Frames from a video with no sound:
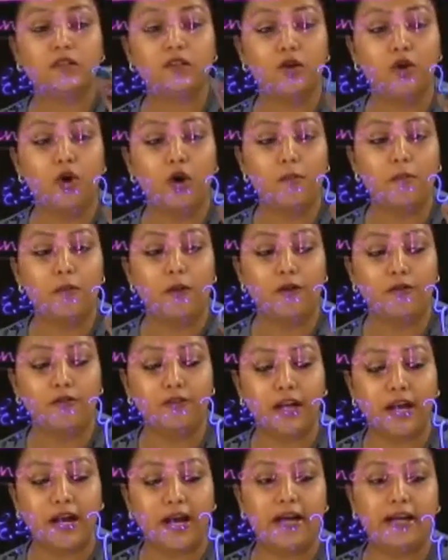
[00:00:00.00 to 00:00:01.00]
slope of
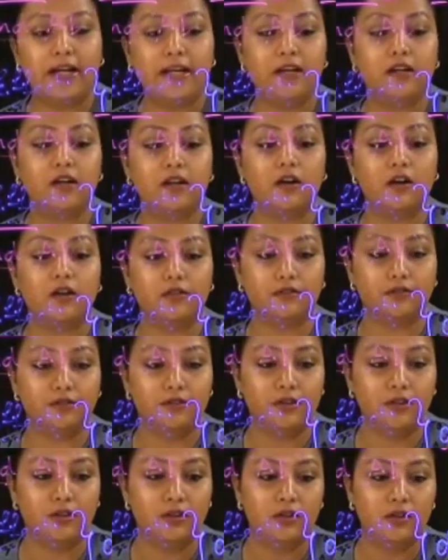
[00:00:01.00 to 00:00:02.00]
the AD curve.
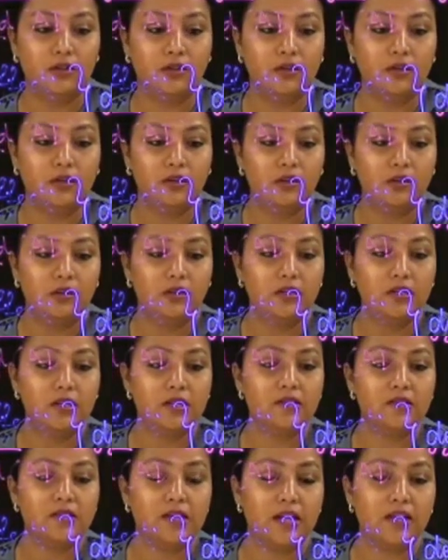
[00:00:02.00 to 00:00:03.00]

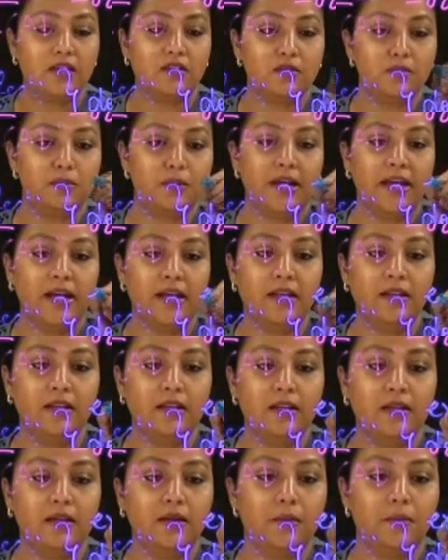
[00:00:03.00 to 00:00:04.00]
These
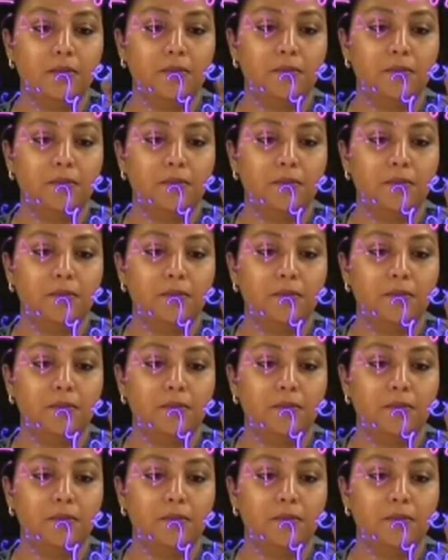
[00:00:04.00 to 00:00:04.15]
explain